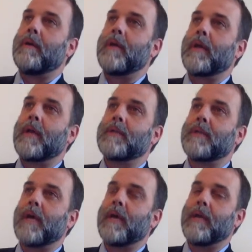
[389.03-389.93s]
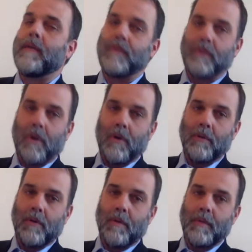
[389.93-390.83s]
Like I said, if you
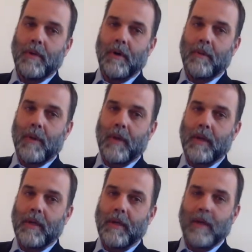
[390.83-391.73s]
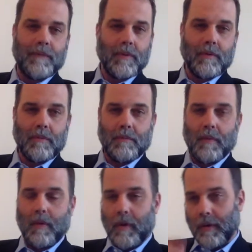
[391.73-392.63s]
don't know me already, if you
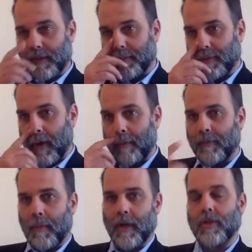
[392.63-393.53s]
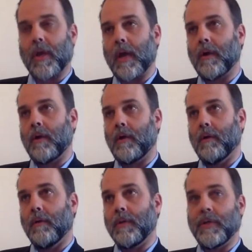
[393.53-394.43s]
uh, subscribed to my
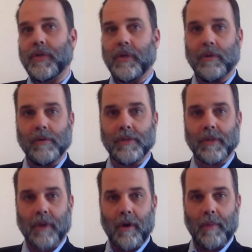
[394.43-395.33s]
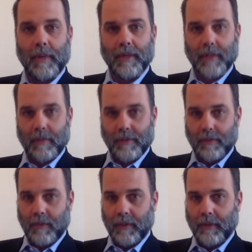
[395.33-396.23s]
channel years ago because I was
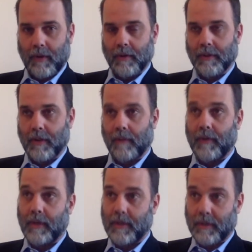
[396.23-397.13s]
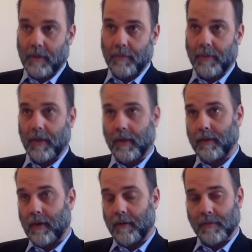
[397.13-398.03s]
doing guitar stuff, and I still play
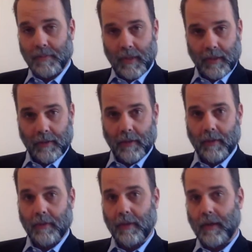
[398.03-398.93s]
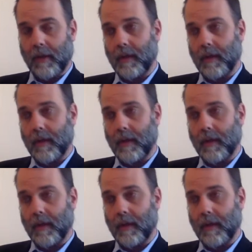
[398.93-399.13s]
guitar. I was playing guitar today.